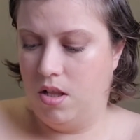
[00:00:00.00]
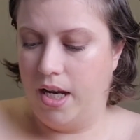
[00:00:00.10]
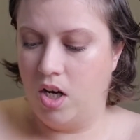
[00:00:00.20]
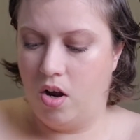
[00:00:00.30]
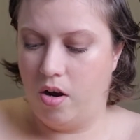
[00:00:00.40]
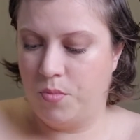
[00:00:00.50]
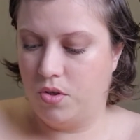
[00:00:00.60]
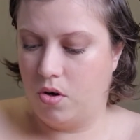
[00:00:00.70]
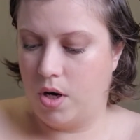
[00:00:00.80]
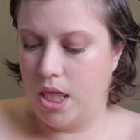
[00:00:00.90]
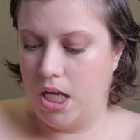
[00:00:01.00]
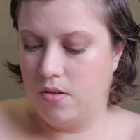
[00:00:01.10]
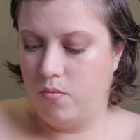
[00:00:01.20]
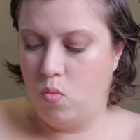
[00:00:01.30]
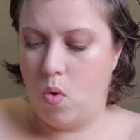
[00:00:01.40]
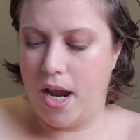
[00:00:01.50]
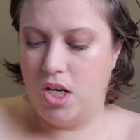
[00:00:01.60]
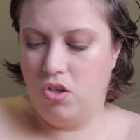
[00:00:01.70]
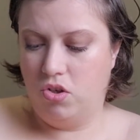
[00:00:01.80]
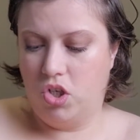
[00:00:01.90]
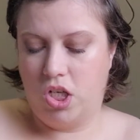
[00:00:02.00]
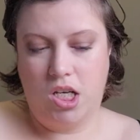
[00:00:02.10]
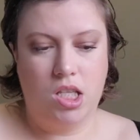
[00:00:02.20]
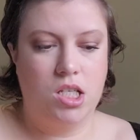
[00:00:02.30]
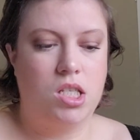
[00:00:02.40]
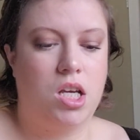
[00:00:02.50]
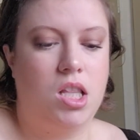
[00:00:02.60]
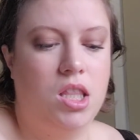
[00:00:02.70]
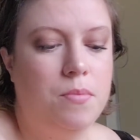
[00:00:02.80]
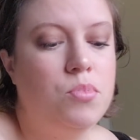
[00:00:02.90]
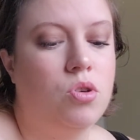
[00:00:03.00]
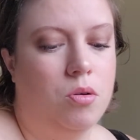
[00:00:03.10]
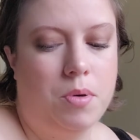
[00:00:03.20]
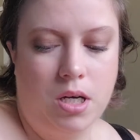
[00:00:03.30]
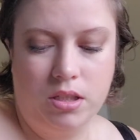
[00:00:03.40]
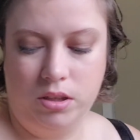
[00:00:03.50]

Like, no, I'm sorry. That's way too sheer. That's like a lip topper.